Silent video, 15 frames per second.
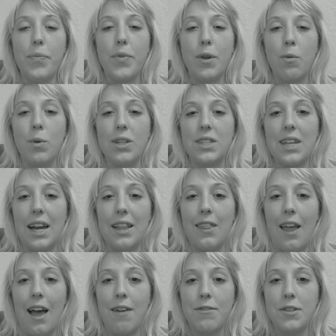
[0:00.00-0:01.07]
Once I
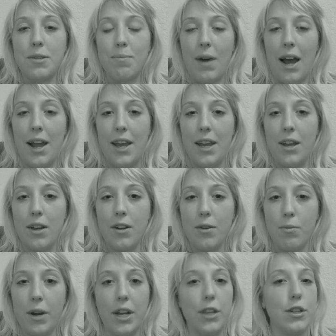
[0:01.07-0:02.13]
left my
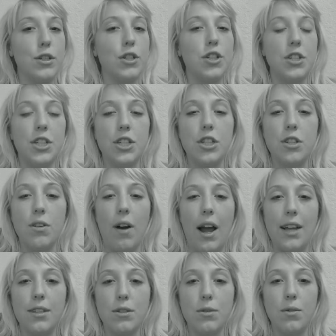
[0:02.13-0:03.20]
regular traditional
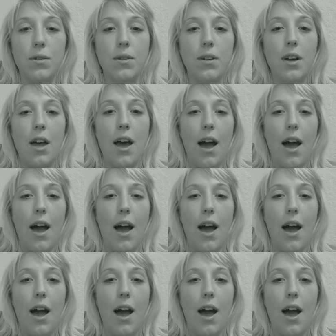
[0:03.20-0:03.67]
high school,